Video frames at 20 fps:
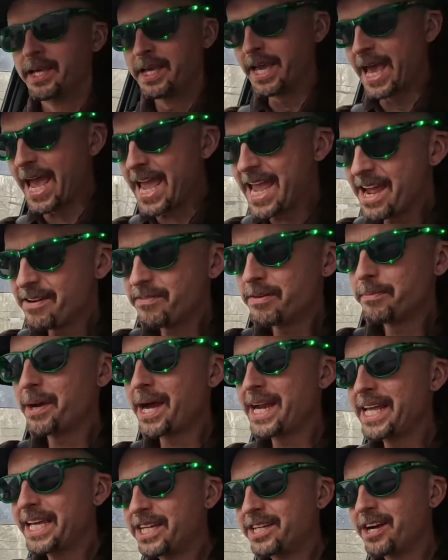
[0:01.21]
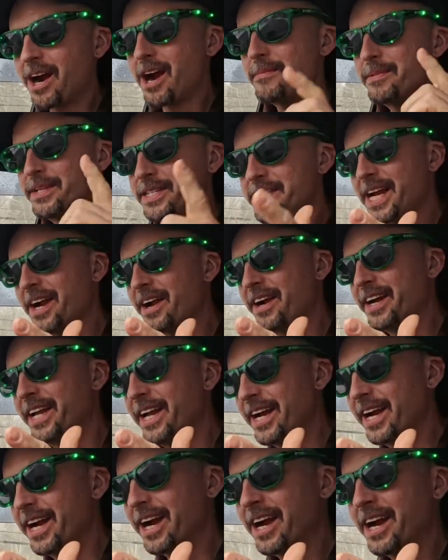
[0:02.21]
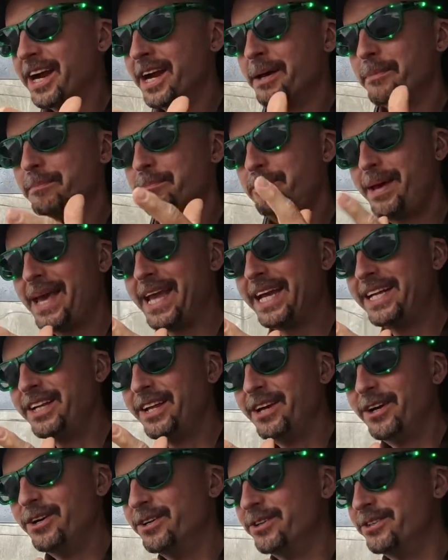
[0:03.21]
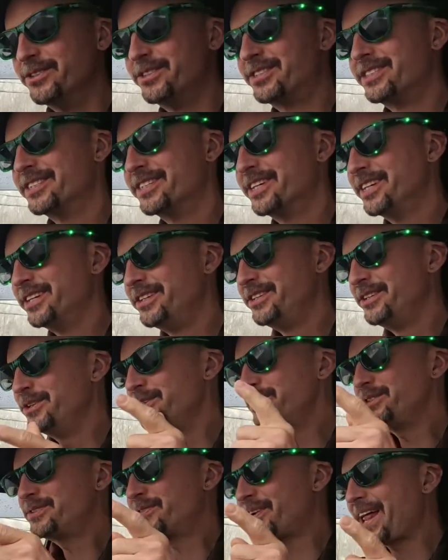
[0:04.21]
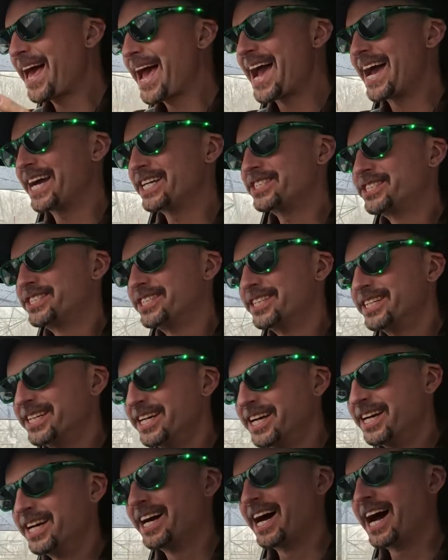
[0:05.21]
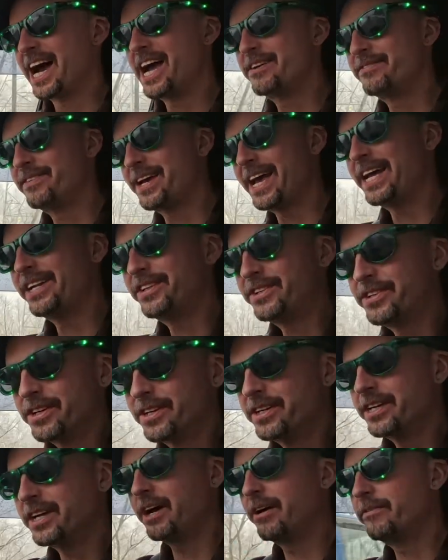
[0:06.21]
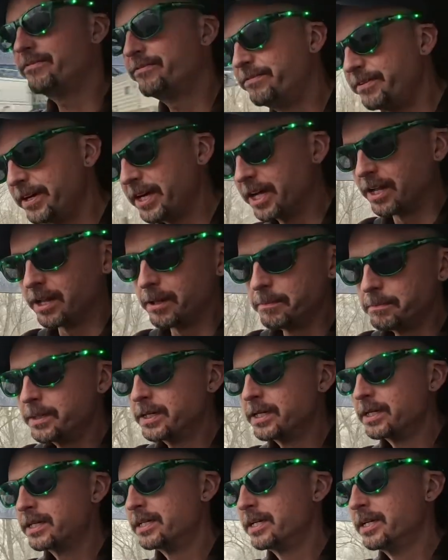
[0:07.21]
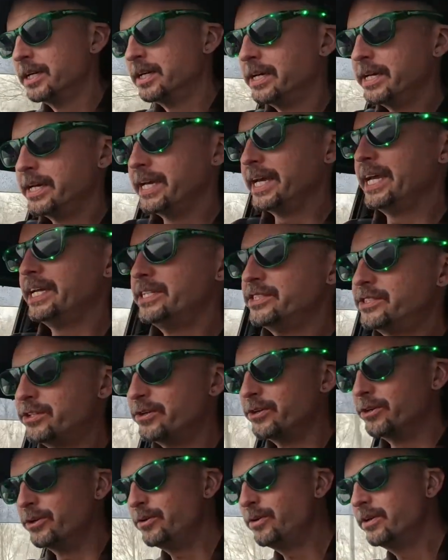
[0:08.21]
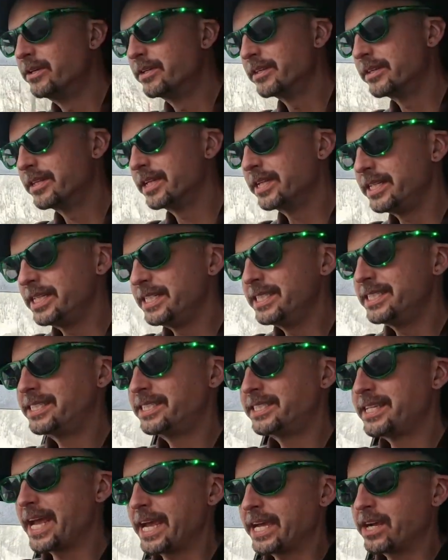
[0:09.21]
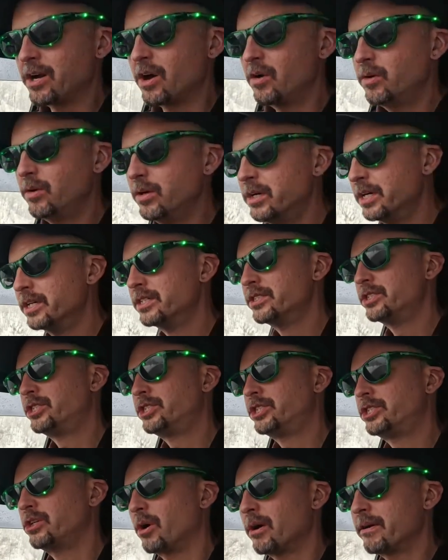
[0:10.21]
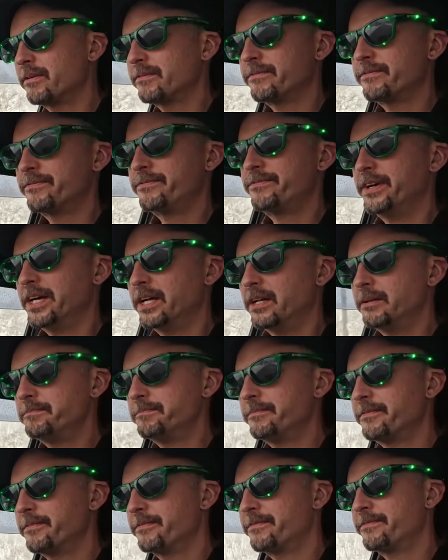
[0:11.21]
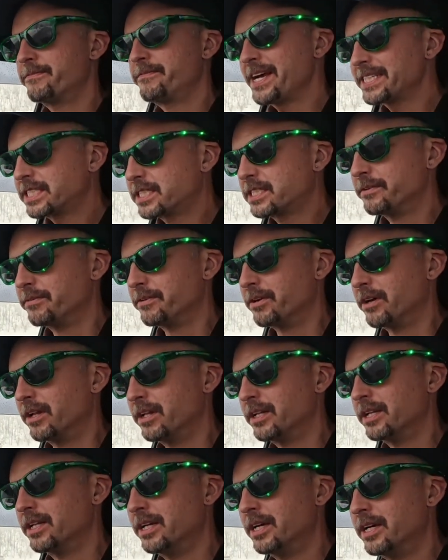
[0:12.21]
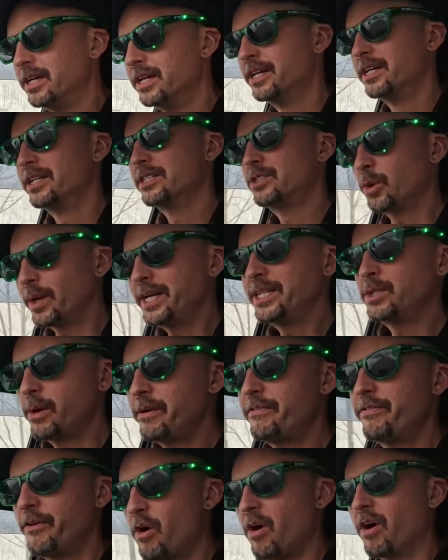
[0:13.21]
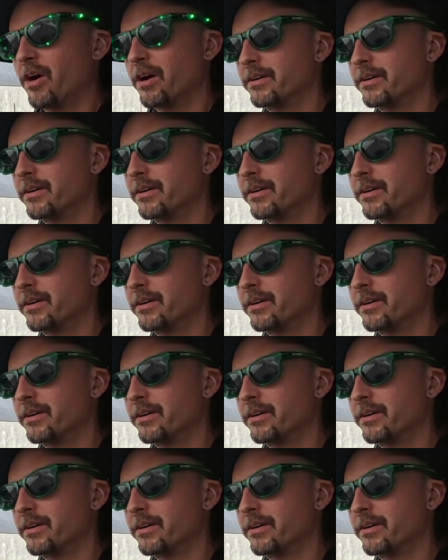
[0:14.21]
Hey everybody, Carmentary here. Big news! News flash! I have entered a film into the Niseko Short Film Festival 2024.